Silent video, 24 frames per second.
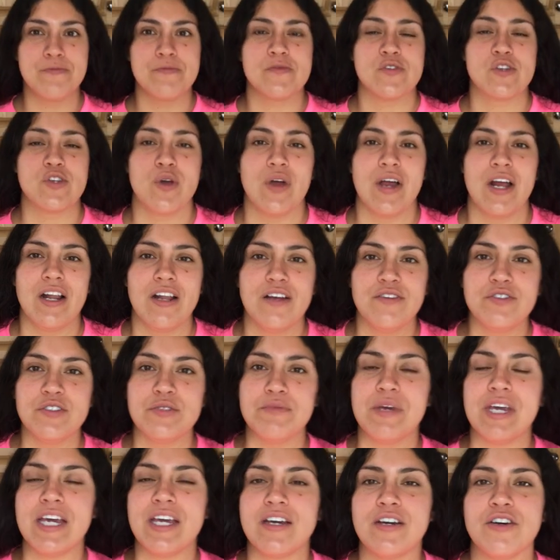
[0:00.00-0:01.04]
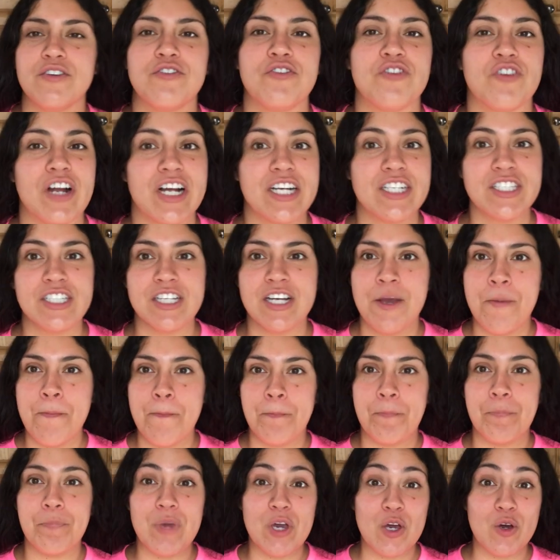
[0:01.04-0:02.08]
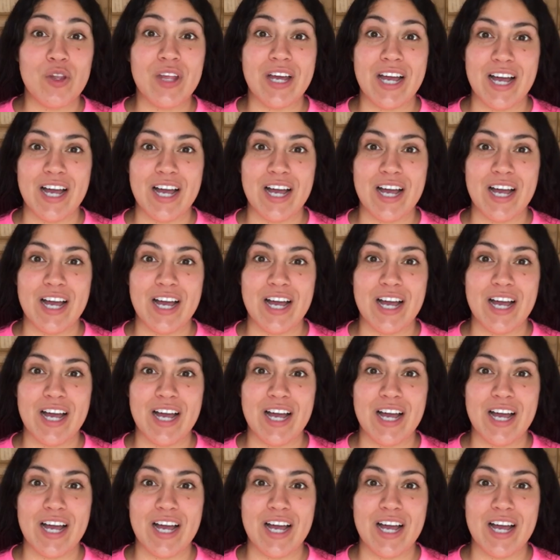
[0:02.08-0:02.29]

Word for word: So I love to make a fresh pico de